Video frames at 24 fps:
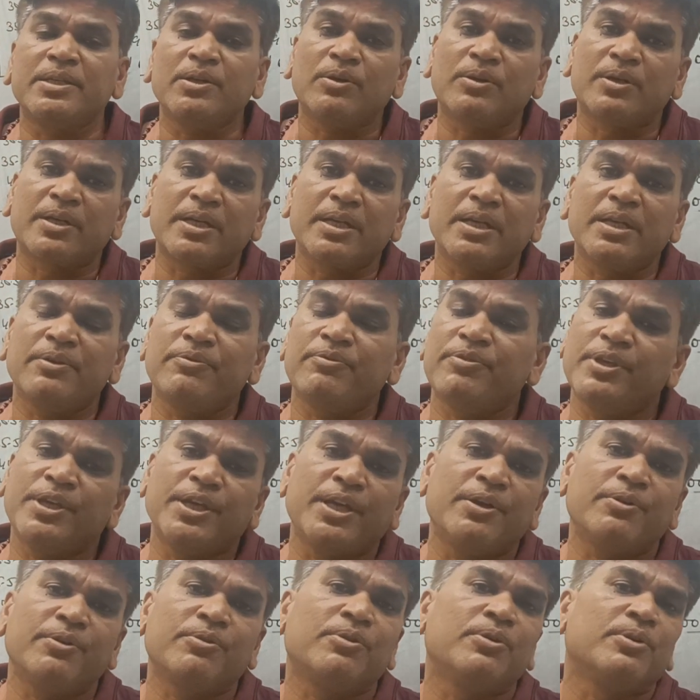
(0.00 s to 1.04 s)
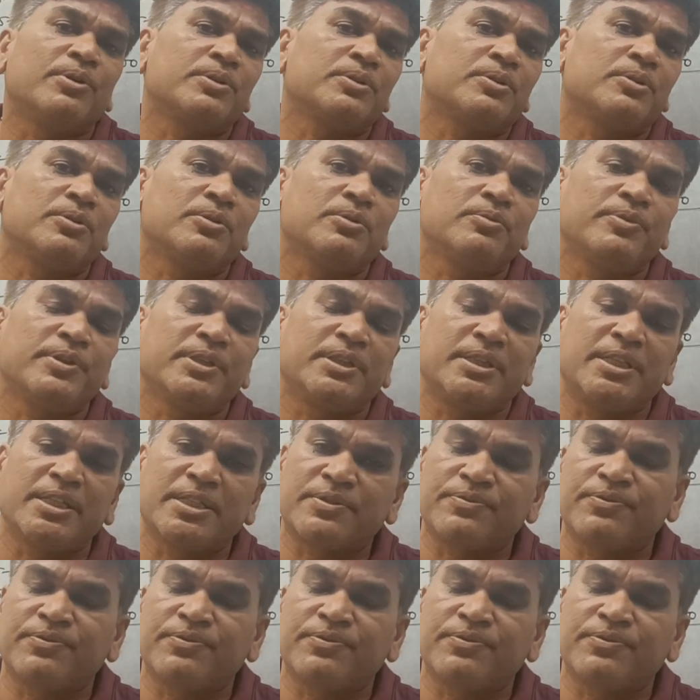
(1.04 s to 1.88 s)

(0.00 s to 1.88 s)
Already we have gone through with this